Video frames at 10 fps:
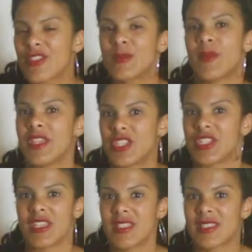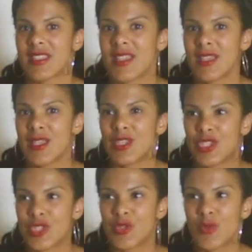species
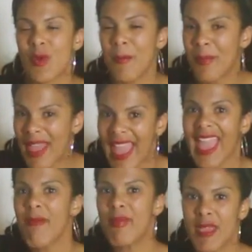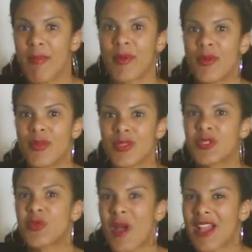to pay people
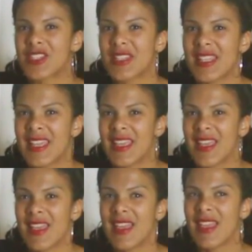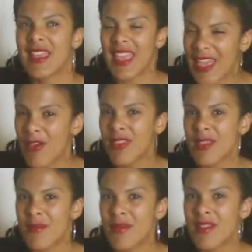to actually kill
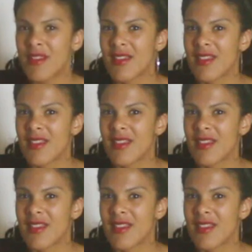them,